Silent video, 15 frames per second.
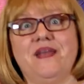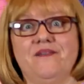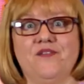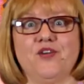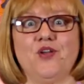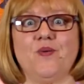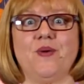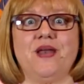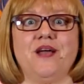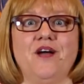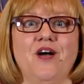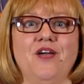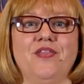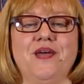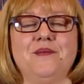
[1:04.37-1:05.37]
you want to
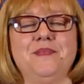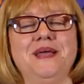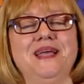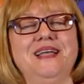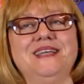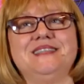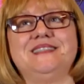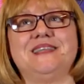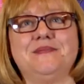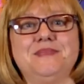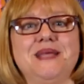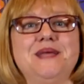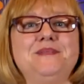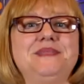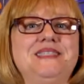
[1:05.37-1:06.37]
call them,
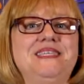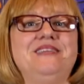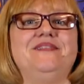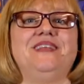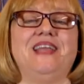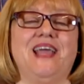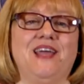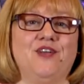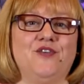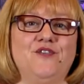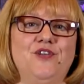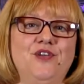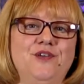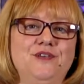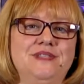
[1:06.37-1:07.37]
sometimes even
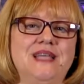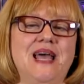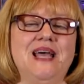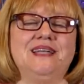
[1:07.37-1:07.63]
interviews,